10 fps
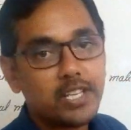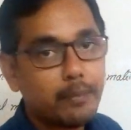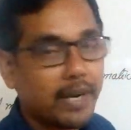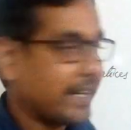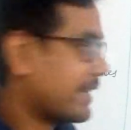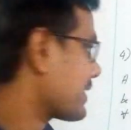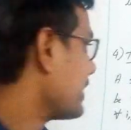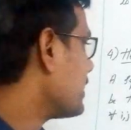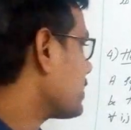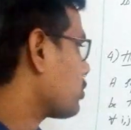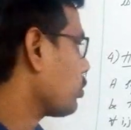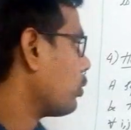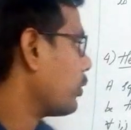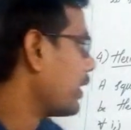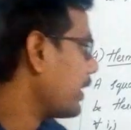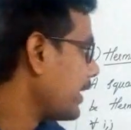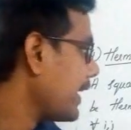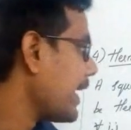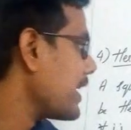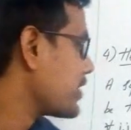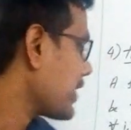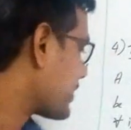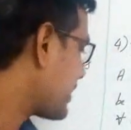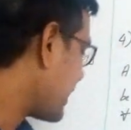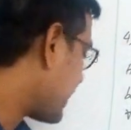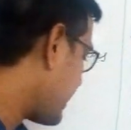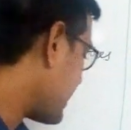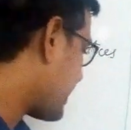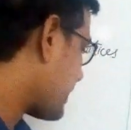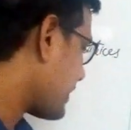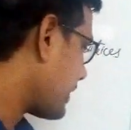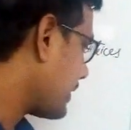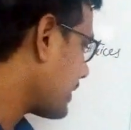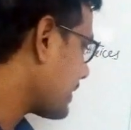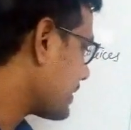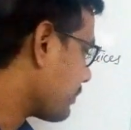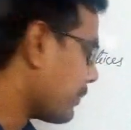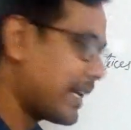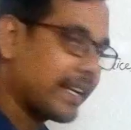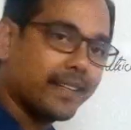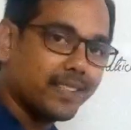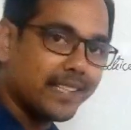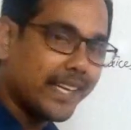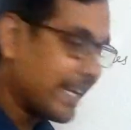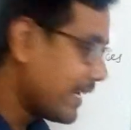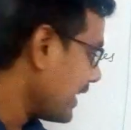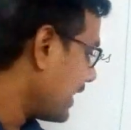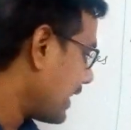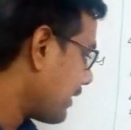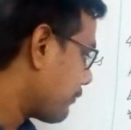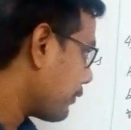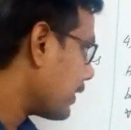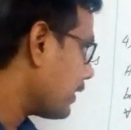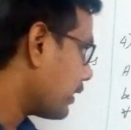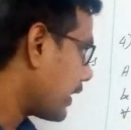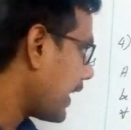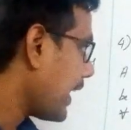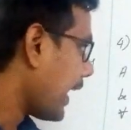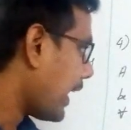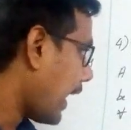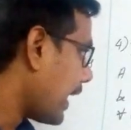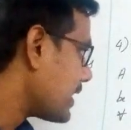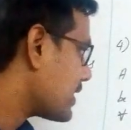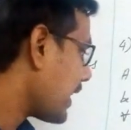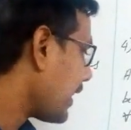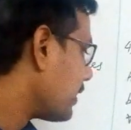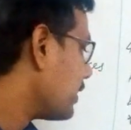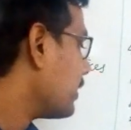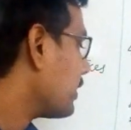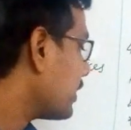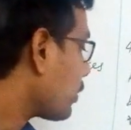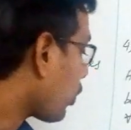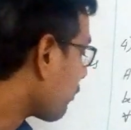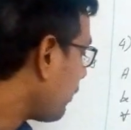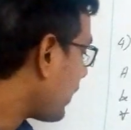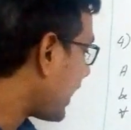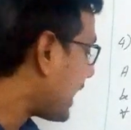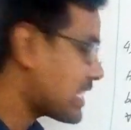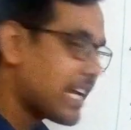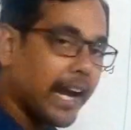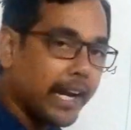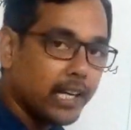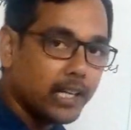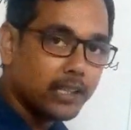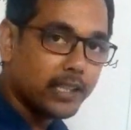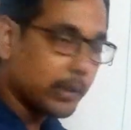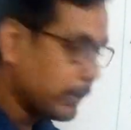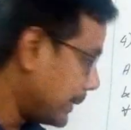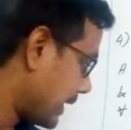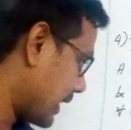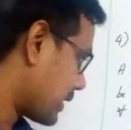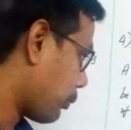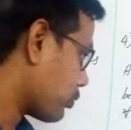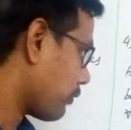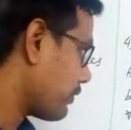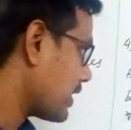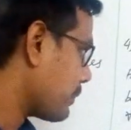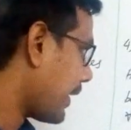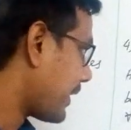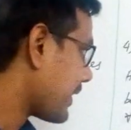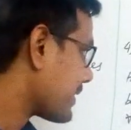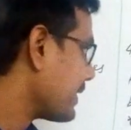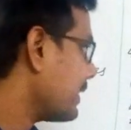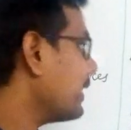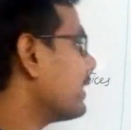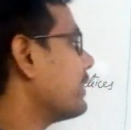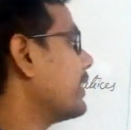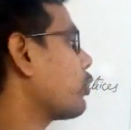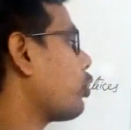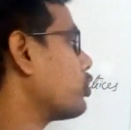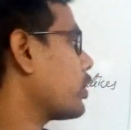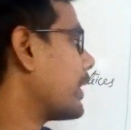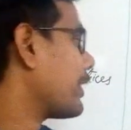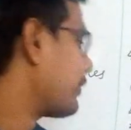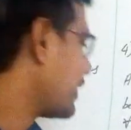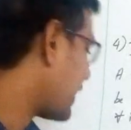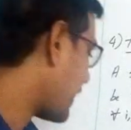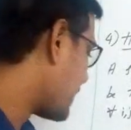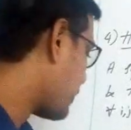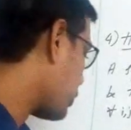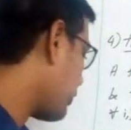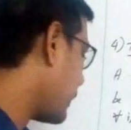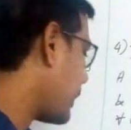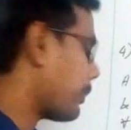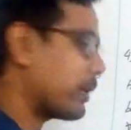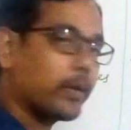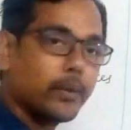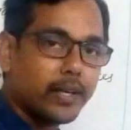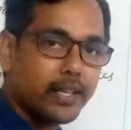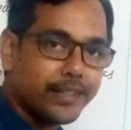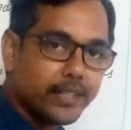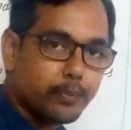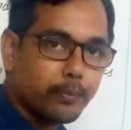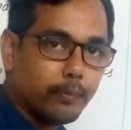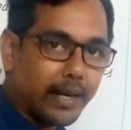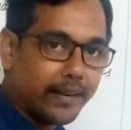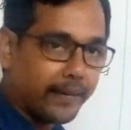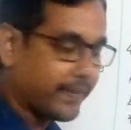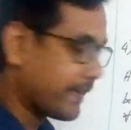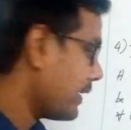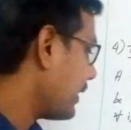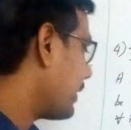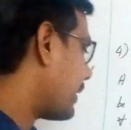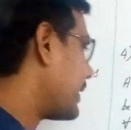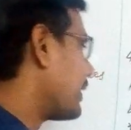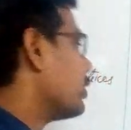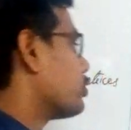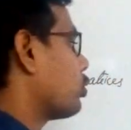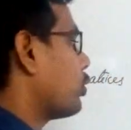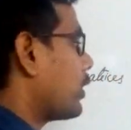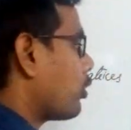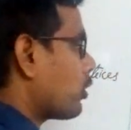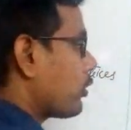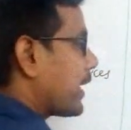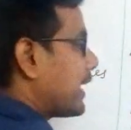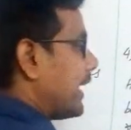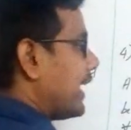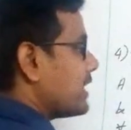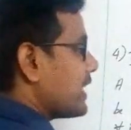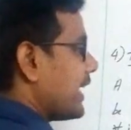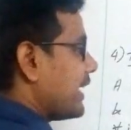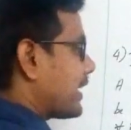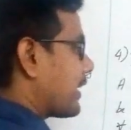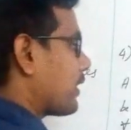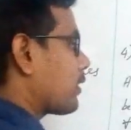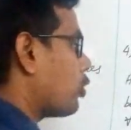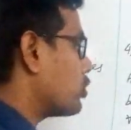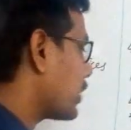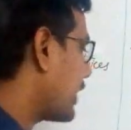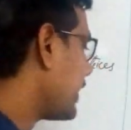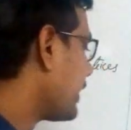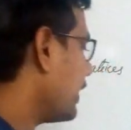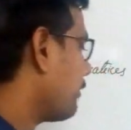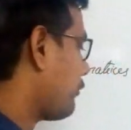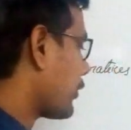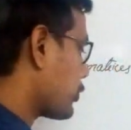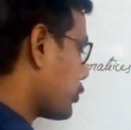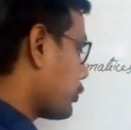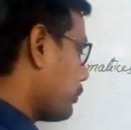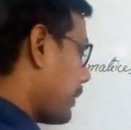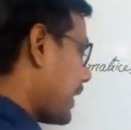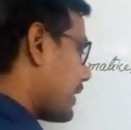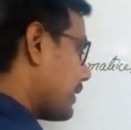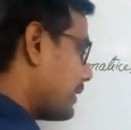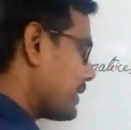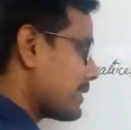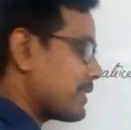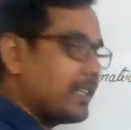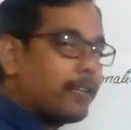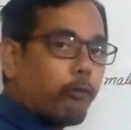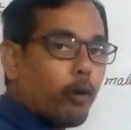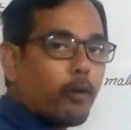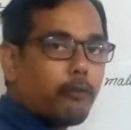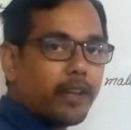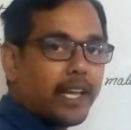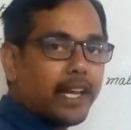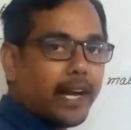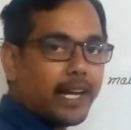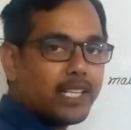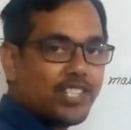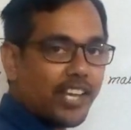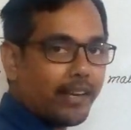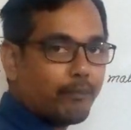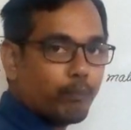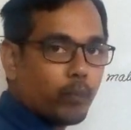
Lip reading: matrix. So Aij is there. This is matrix A. If Aij, then what will be Aji? That will be transpose of this matrix. Then conjugate of that transpose will be particularly this matrix, right? So in order to get Aji conjugate, first we should make this is in form of Aij,